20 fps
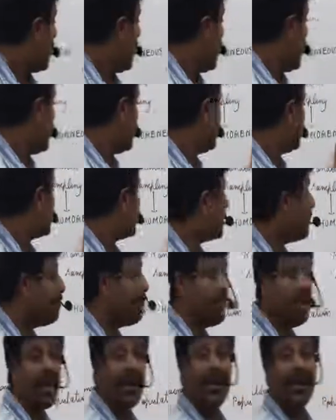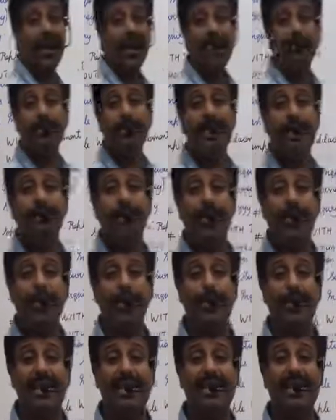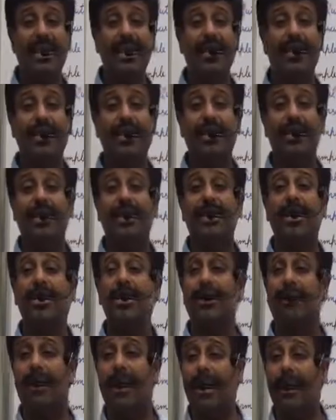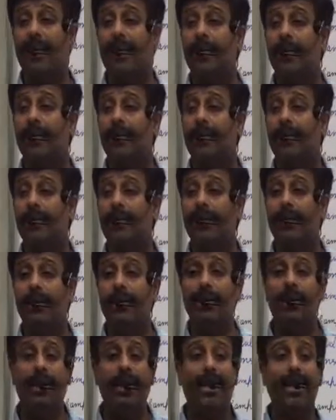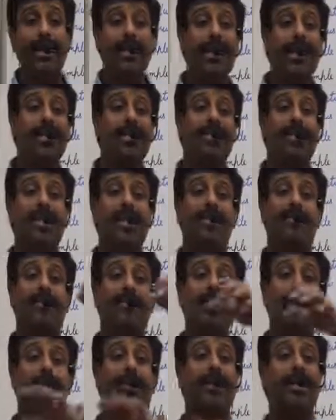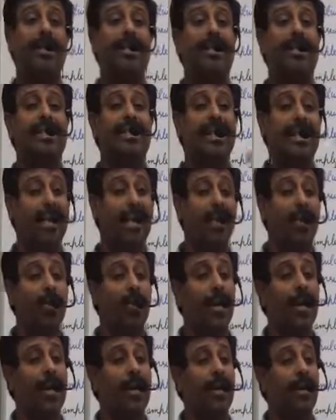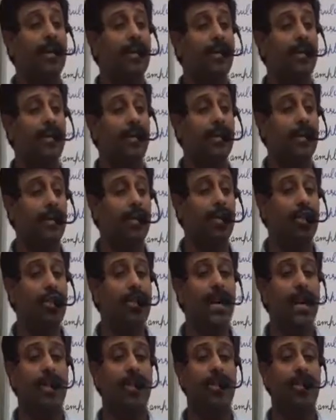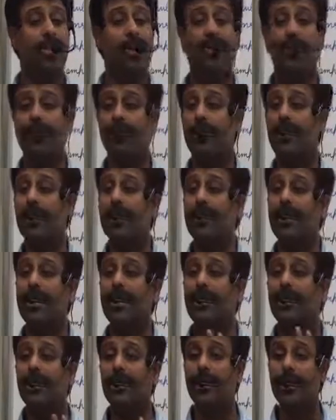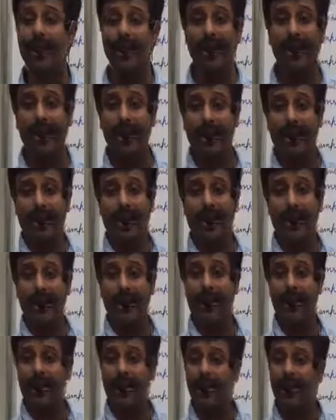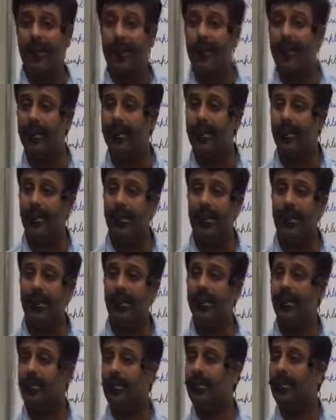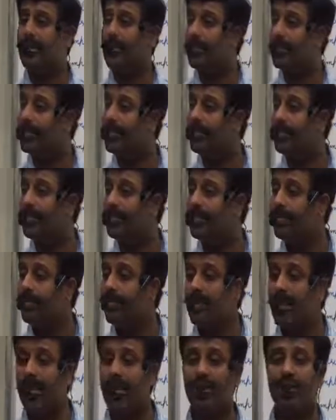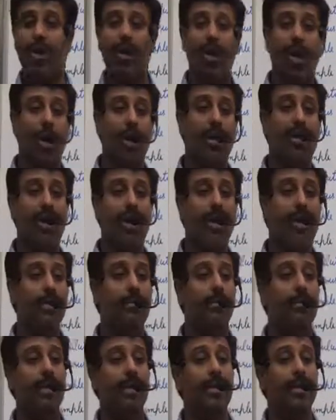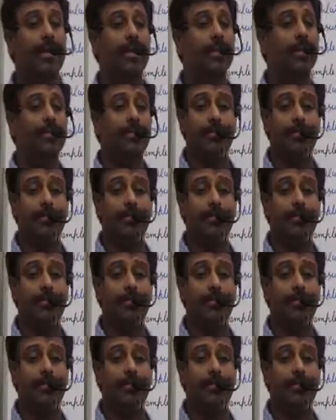And in simple random sampling, you do the selection in such a manner that each and every unit gets equal chance of selection. Like that container check method. It is called lottery method.